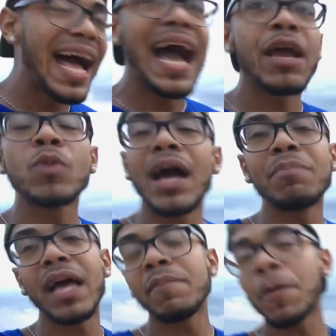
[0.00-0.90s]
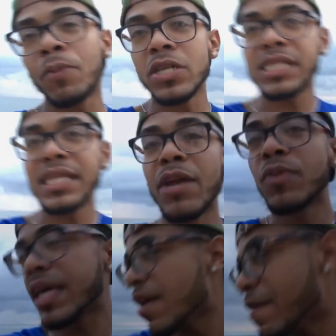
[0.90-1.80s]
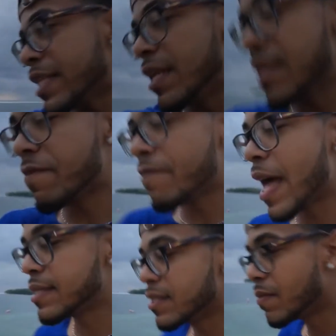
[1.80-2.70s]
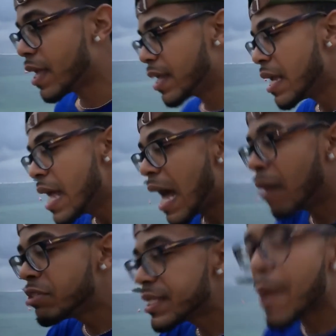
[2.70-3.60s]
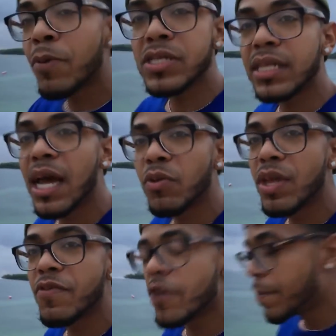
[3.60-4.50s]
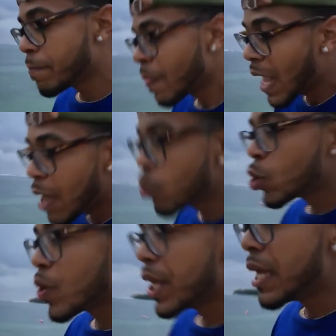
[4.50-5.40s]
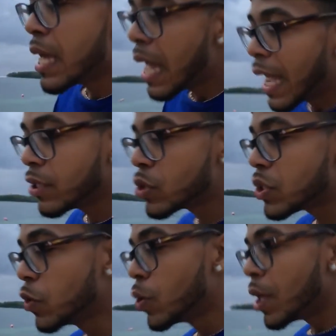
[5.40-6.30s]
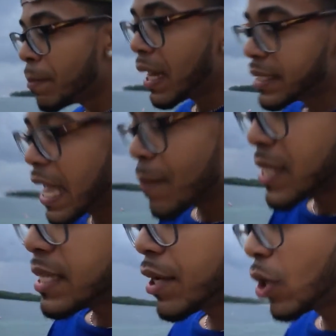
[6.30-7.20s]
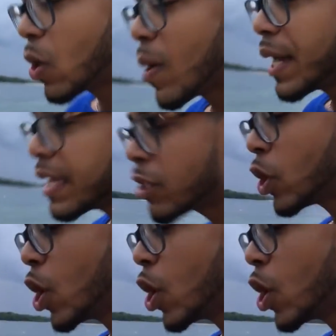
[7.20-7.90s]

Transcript: I don't, I'm, I'm the person, I don't care if I did it the fastest, man. I'm just that person, I don't give up. I don't quit. I used to be like, damn, I set a goal, I didn't hit the